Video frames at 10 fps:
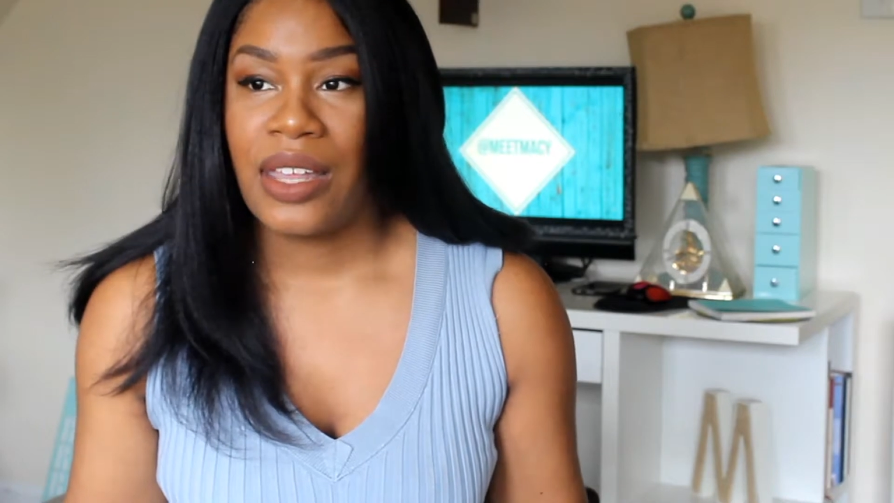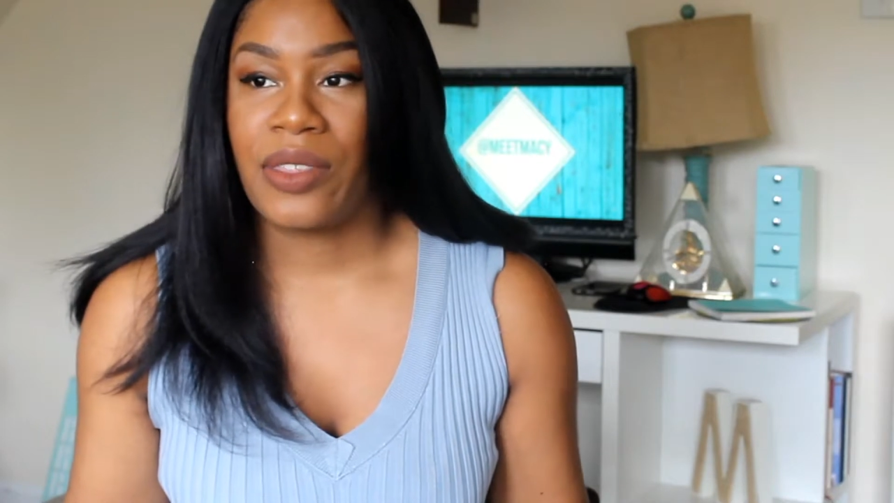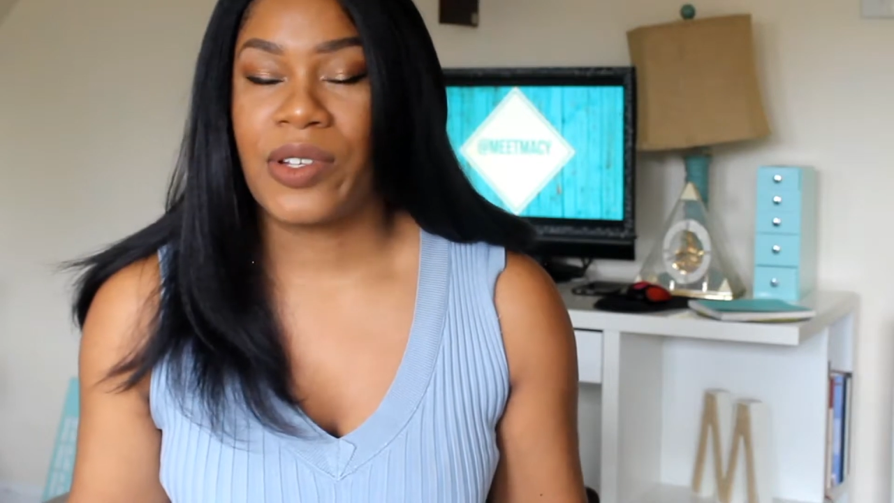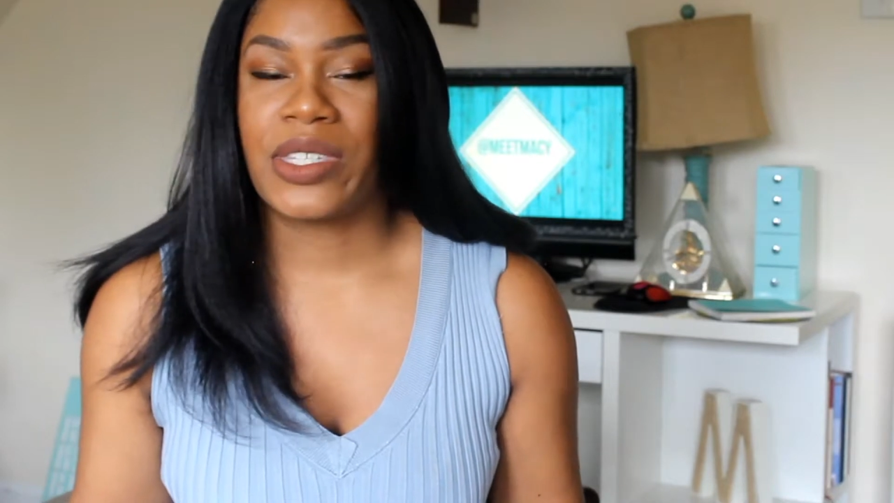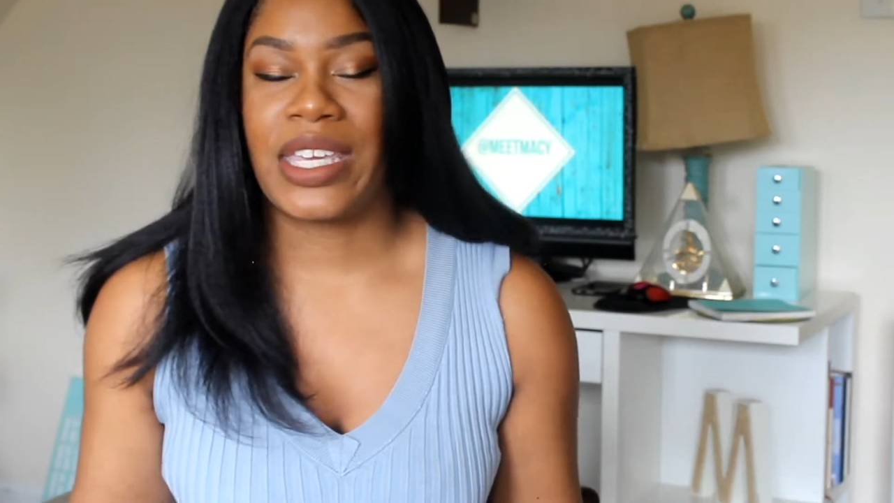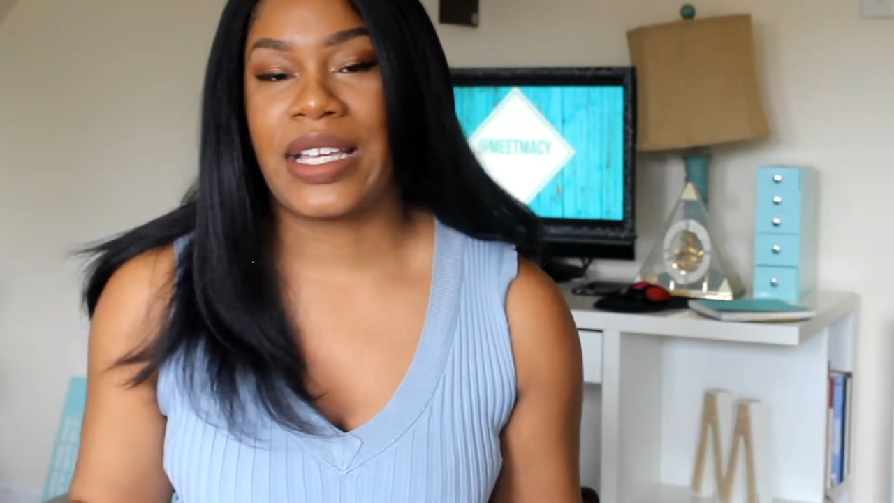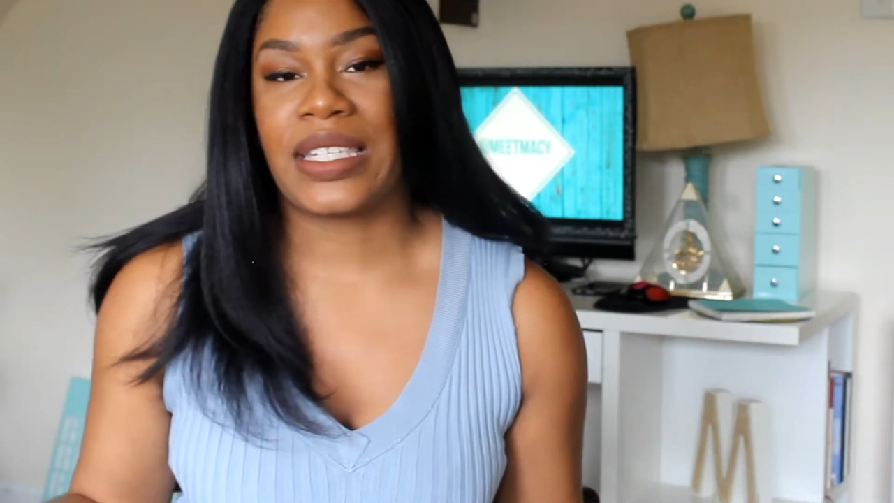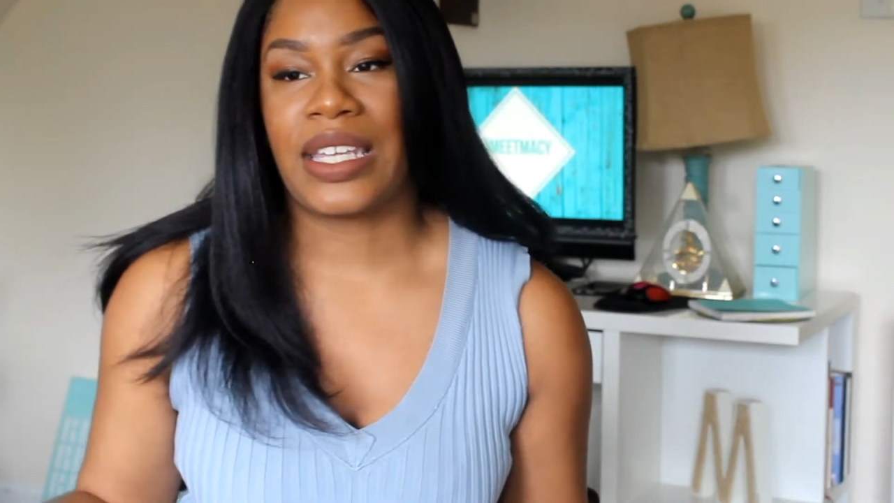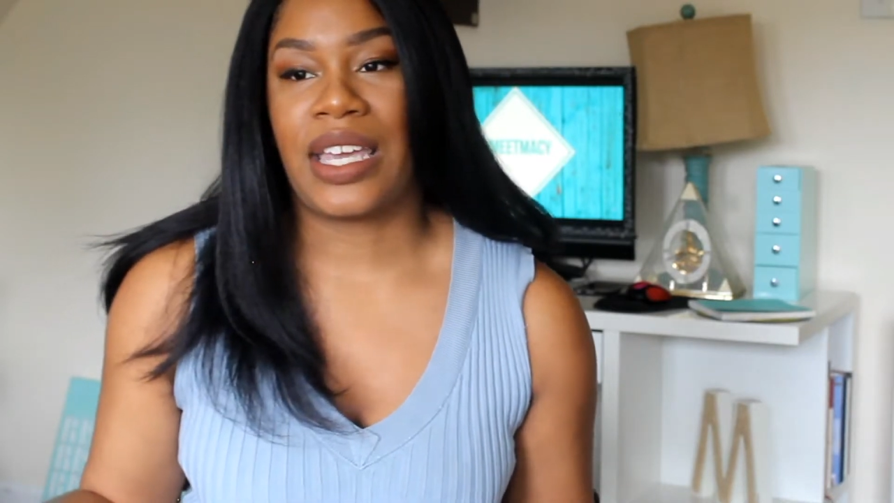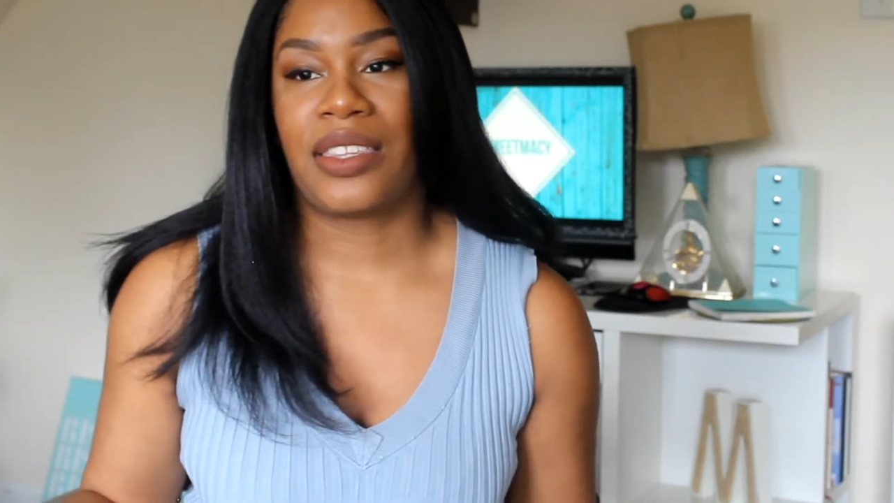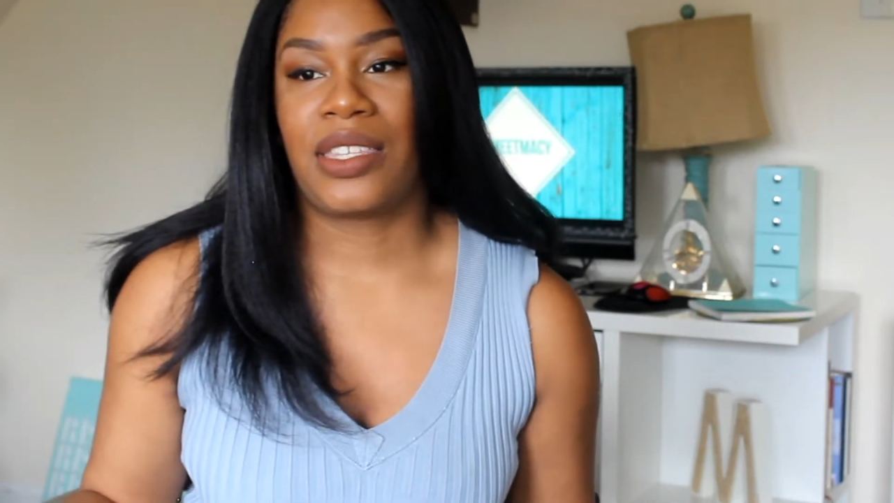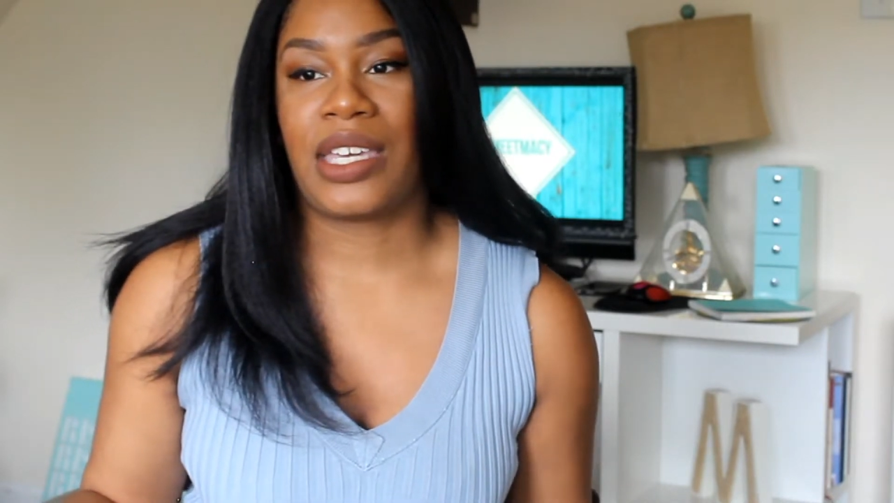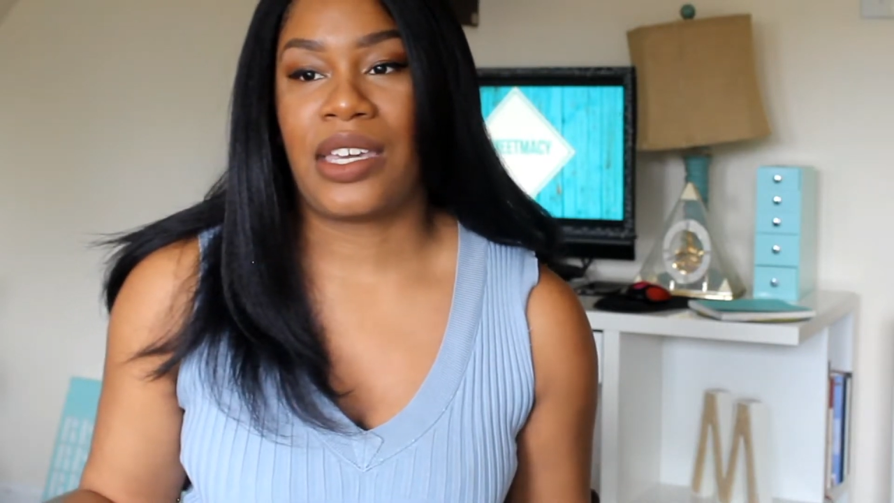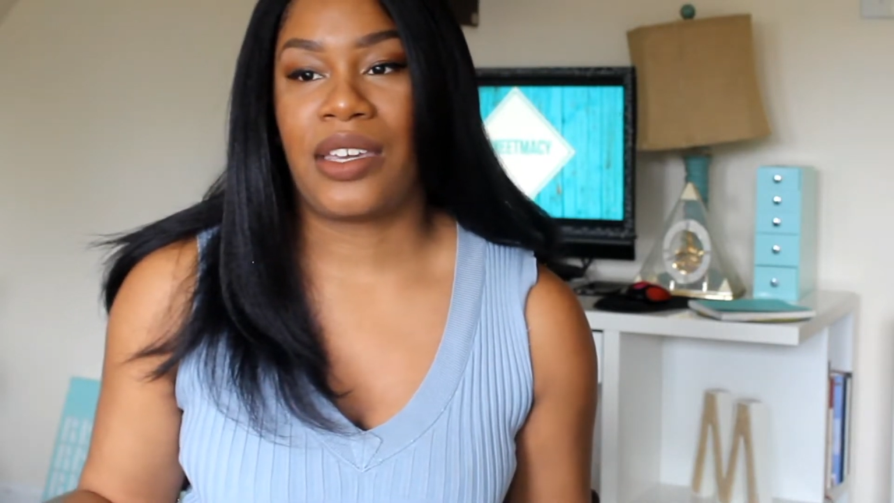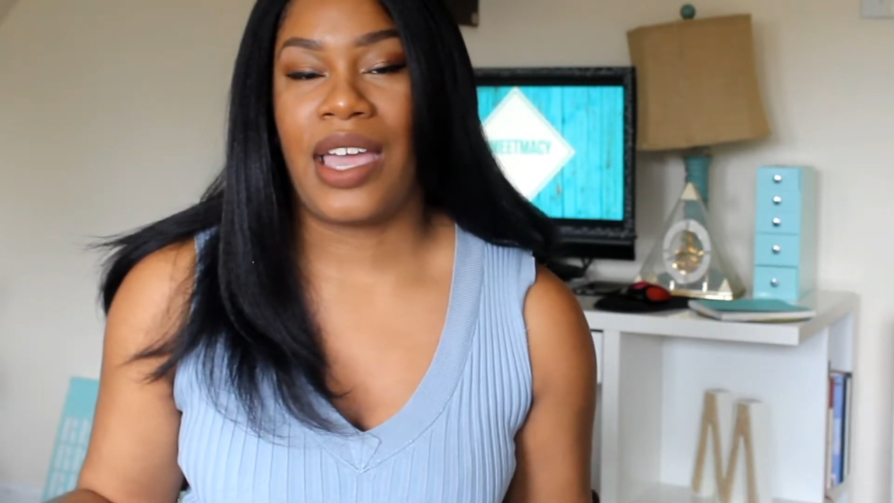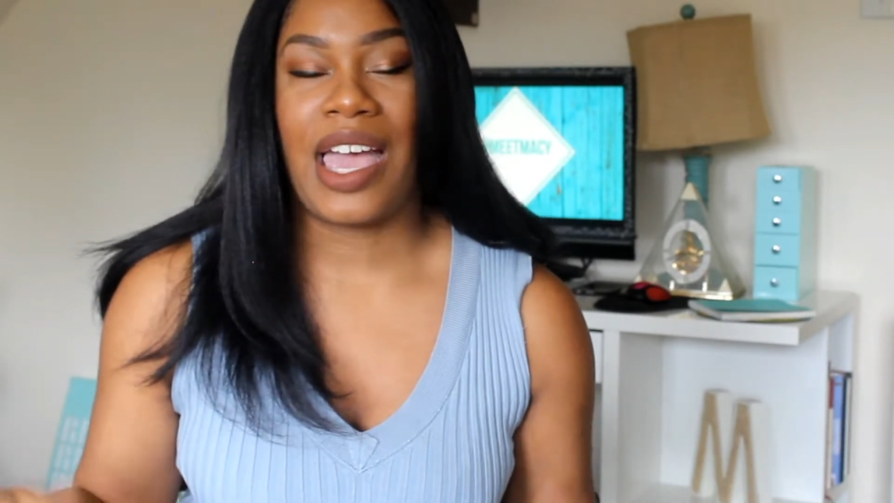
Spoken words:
There's things like the